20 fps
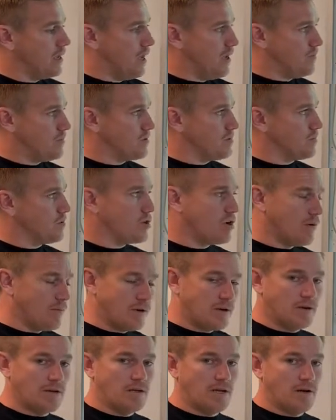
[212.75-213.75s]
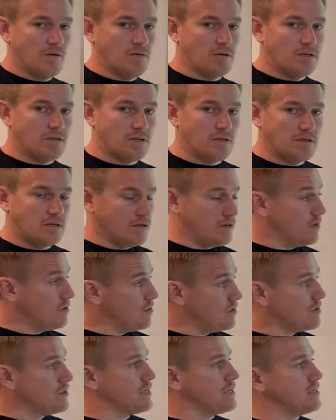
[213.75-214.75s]
And some common illnesses that you
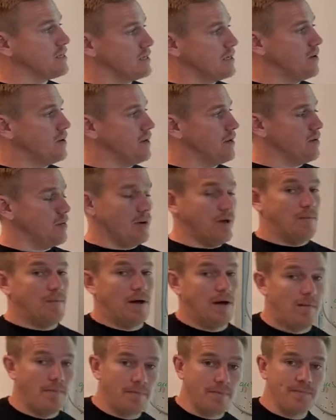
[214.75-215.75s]
will need to know a little bit about.